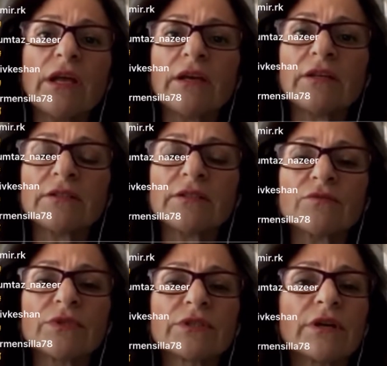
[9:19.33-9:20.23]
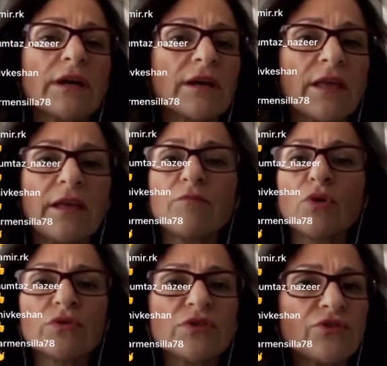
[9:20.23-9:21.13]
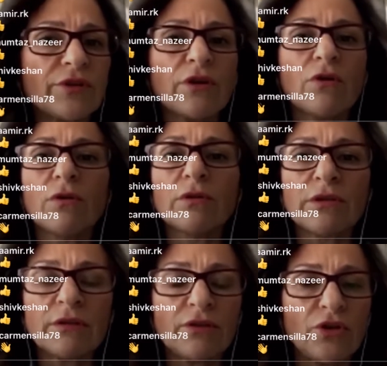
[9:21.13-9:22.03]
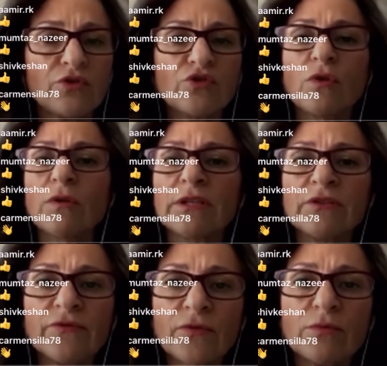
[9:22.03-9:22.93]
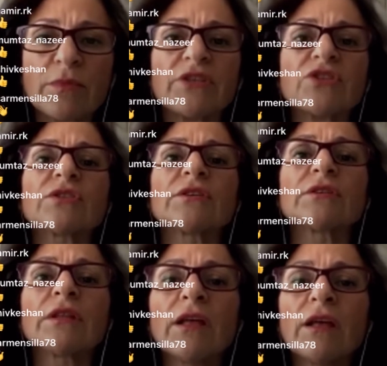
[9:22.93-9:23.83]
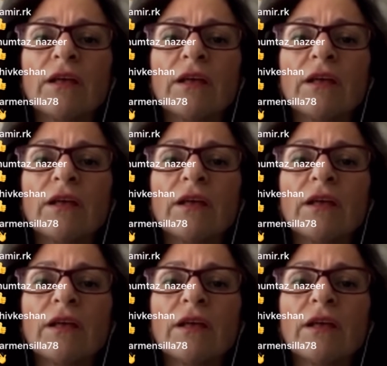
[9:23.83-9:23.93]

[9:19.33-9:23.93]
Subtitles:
And we're, again, monitoring all the news, all the information,